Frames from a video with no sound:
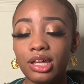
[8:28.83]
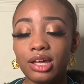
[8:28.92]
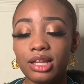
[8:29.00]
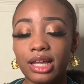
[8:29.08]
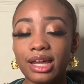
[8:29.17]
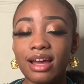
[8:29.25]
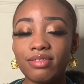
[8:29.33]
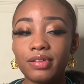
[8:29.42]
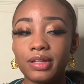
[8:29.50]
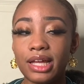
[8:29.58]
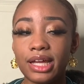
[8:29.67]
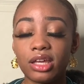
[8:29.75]
like i
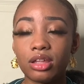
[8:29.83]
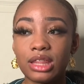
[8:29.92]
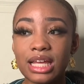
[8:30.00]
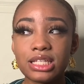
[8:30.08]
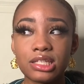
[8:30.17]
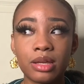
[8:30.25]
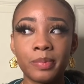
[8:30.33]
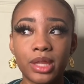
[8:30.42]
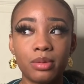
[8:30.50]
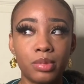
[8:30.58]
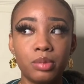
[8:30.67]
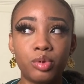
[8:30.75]
feel like that's
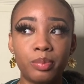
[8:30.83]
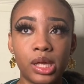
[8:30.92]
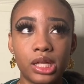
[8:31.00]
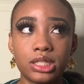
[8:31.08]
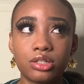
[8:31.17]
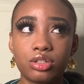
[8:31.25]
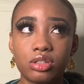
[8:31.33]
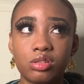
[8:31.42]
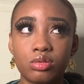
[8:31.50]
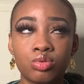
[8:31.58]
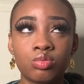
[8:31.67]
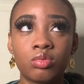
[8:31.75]
something people pay attention
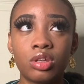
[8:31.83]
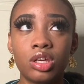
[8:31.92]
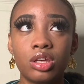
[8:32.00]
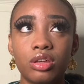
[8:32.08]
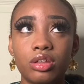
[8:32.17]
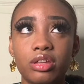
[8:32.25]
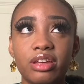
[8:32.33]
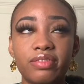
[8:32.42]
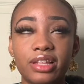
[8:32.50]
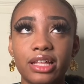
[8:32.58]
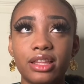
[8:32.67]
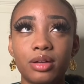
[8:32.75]
to so i
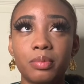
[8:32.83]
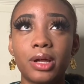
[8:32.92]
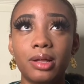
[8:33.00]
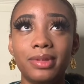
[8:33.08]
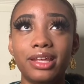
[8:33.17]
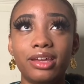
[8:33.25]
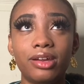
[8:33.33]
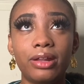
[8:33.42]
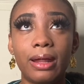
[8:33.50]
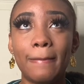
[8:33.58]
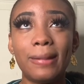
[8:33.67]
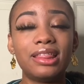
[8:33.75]
feel like they'll probably hear
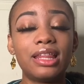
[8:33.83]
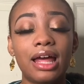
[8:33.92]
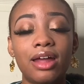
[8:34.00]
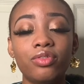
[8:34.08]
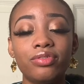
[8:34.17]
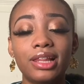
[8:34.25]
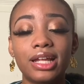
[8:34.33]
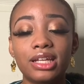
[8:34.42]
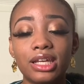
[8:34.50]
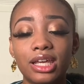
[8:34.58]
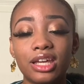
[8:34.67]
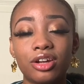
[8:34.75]
that but i don't feel like
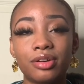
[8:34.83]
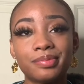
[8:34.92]
they care